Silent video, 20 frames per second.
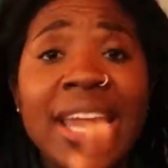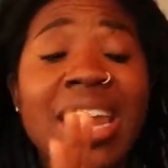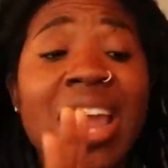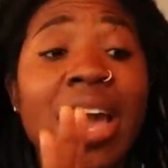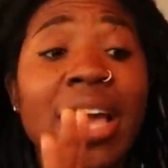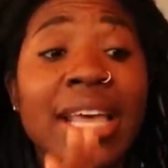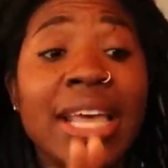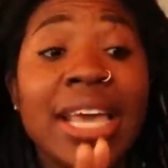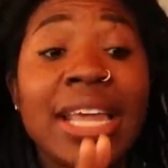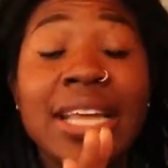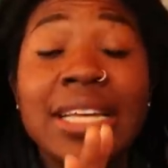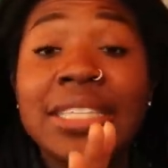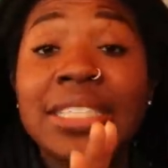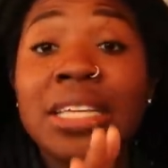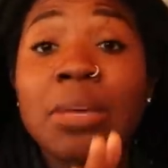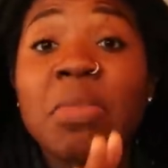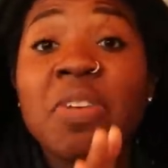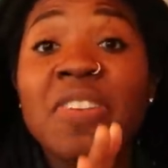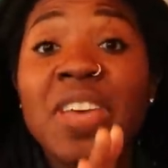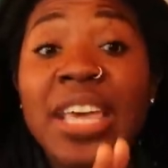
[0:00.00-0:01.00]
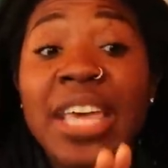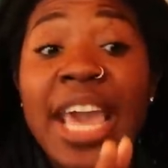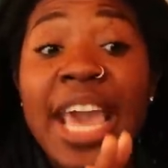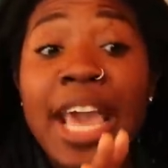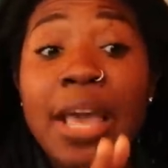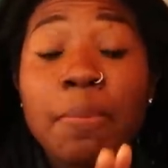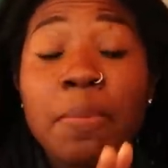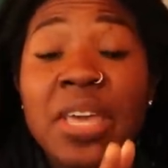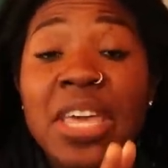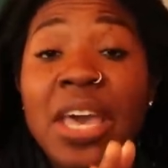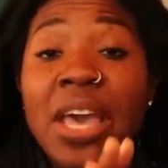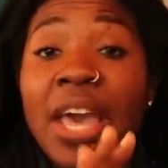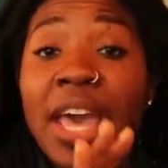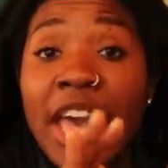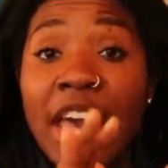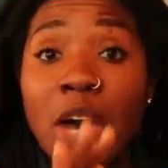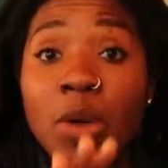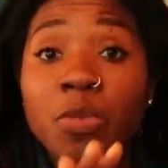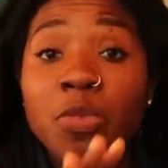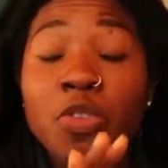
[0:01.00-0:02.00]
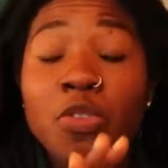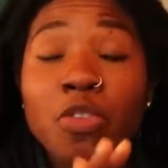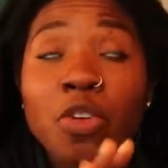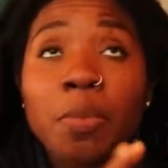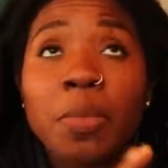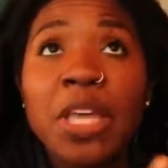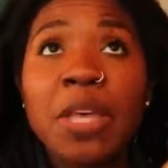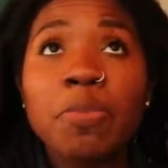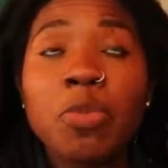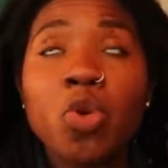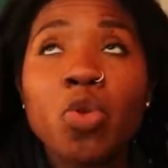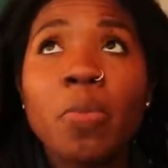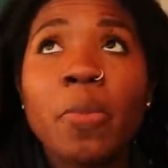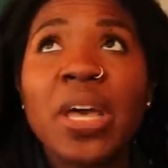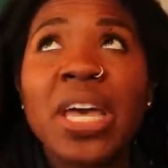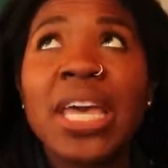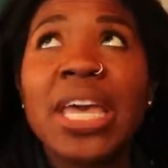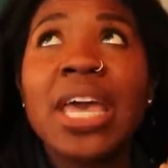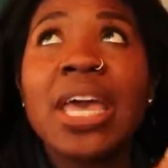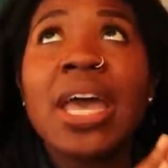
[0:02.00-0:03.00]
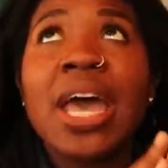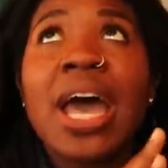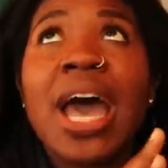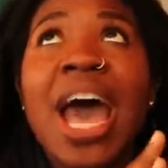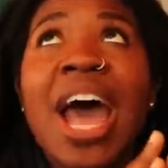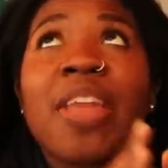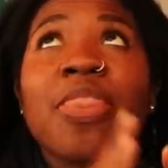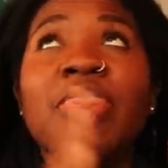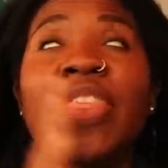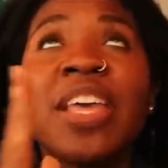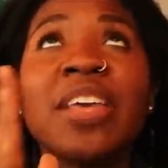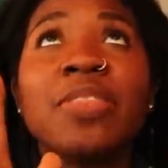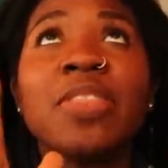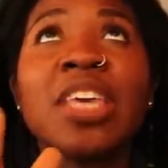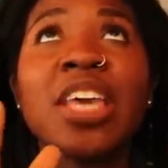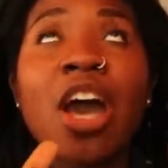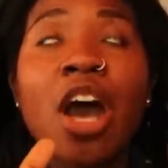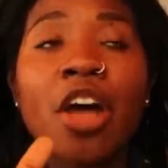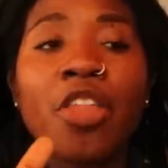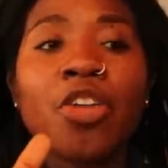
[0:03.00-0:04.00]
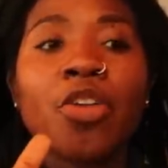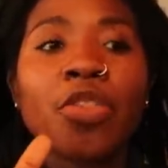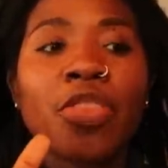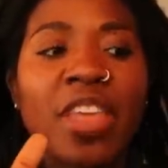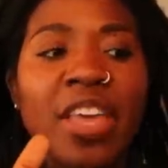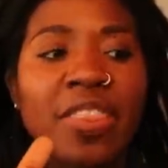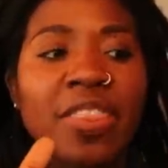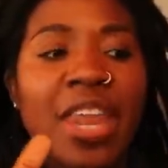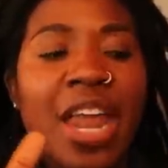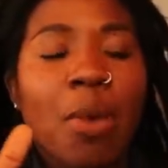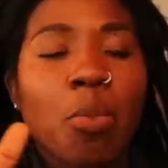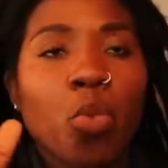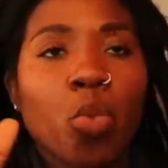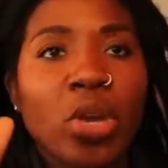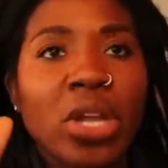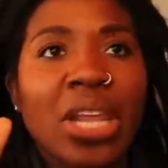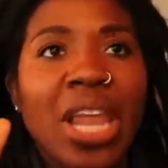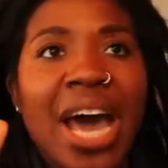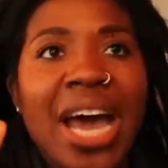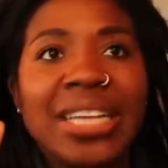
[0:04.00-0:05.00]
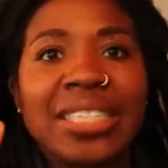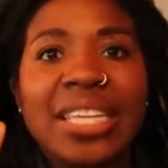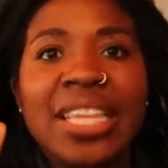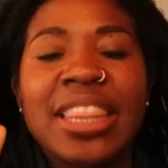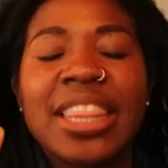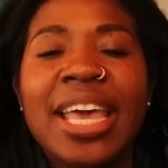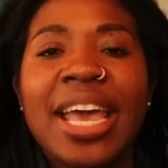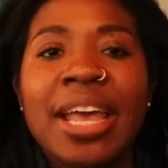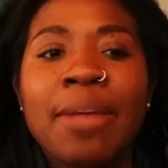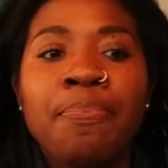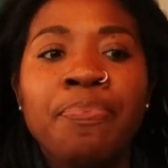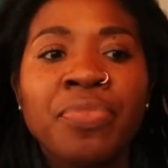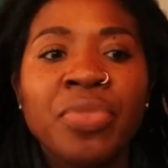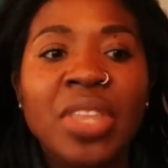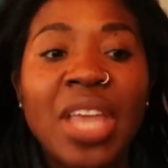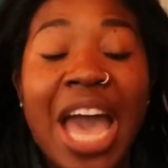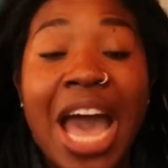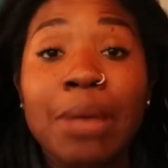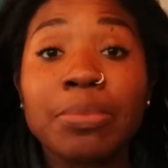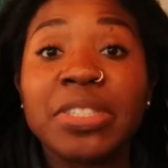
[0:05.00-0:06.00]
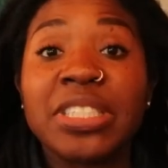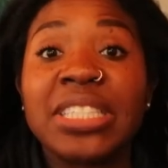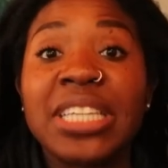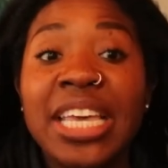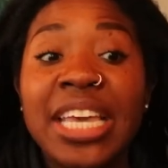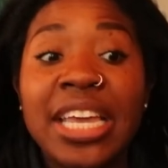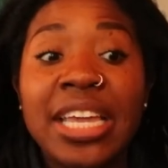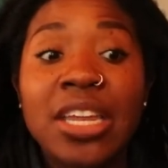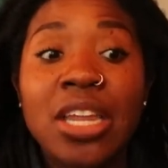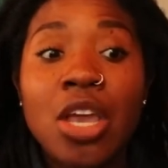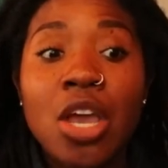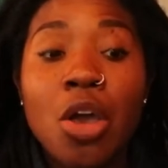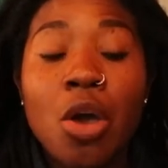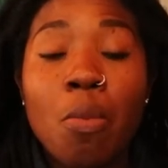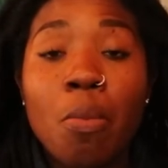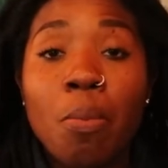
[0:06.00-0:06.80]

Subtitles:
Now I get it. Some of it can be helpful for people, but I think the other thing that I'm realizing that I'm seeing,